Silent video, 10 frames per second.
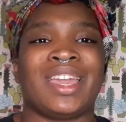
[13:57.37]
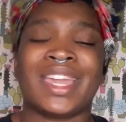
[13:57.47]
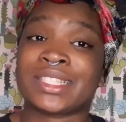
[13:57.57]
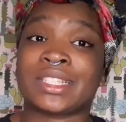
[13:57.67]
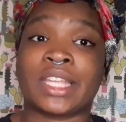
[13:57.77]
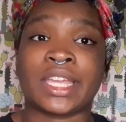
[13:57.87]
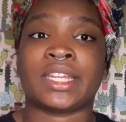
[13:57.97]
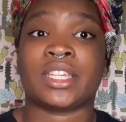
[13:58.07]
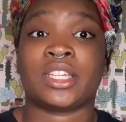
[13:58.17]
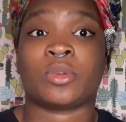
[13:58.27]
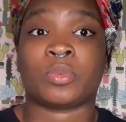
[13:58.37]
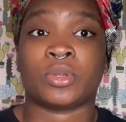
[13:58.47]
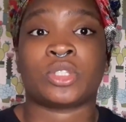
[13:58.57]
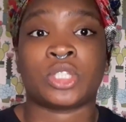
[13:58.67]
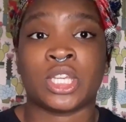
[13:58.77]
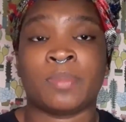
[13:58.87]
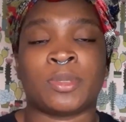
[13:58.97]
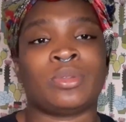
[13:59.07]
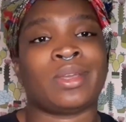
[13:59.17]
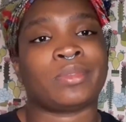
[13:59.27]
it's land out here real cheap,
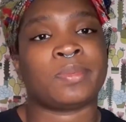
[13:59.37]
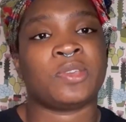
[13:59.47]
but you have to be